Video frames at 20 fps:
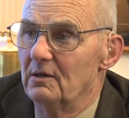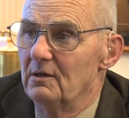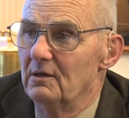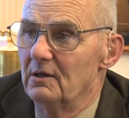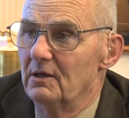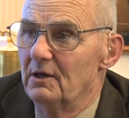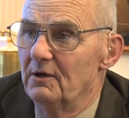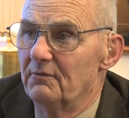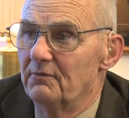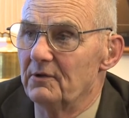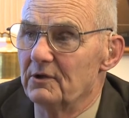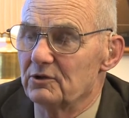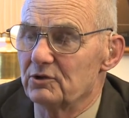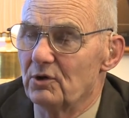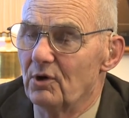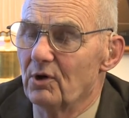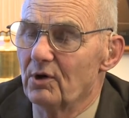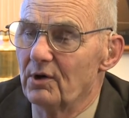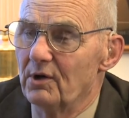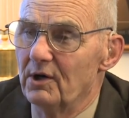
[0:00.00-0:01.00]
If this
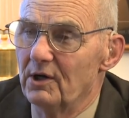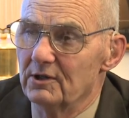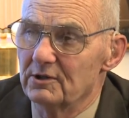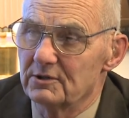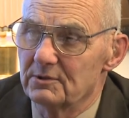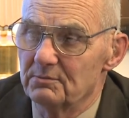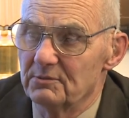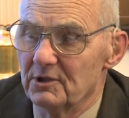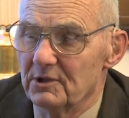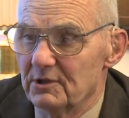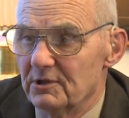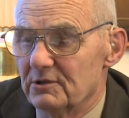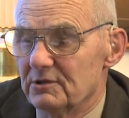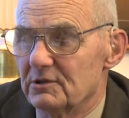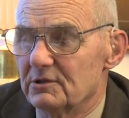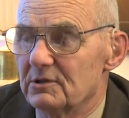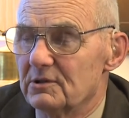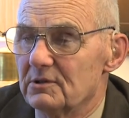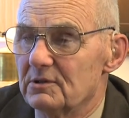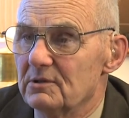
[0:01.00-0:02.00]
organism
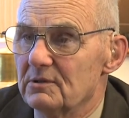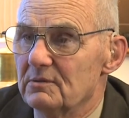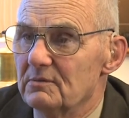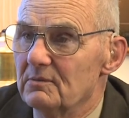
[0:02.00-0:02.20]
is